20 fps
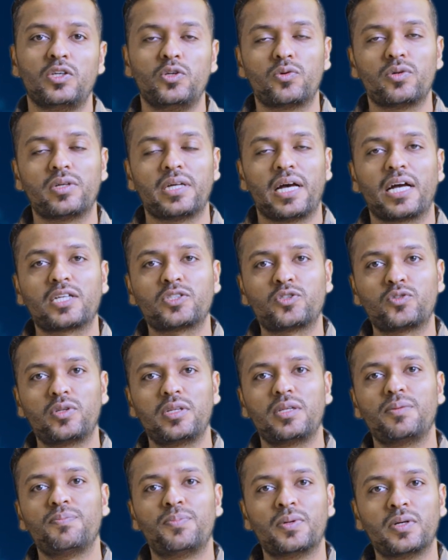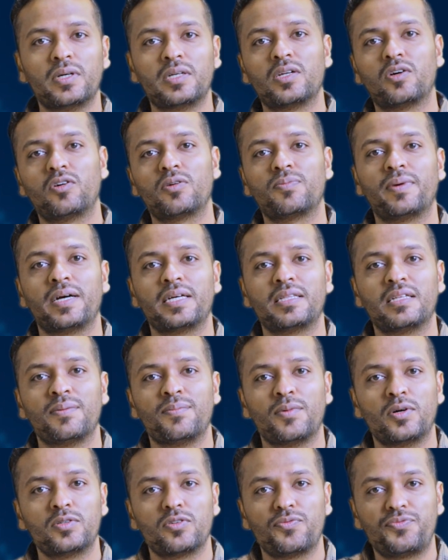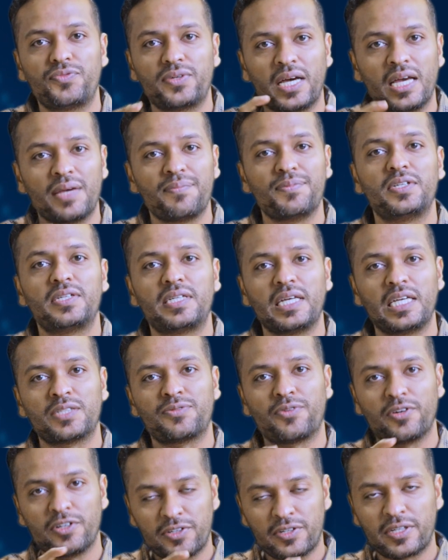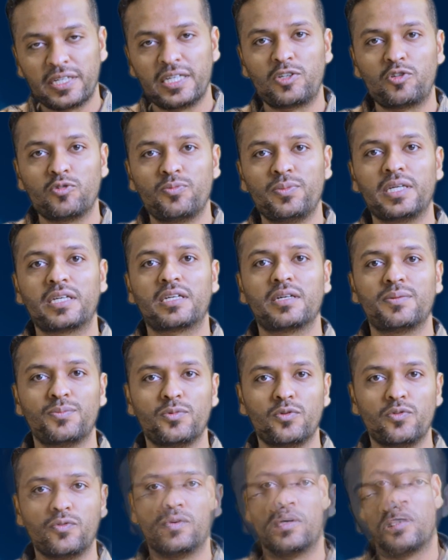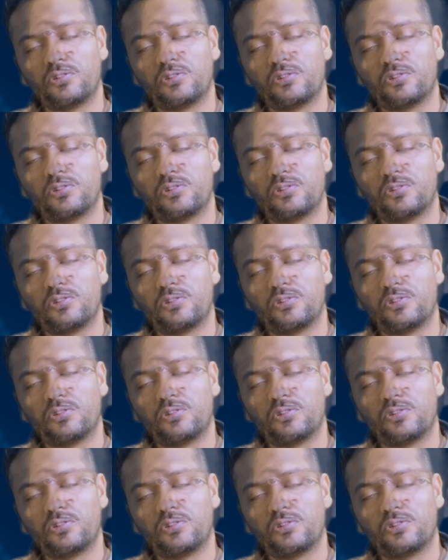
you could actually burn out by the amount of time it takes for a trade to make a move.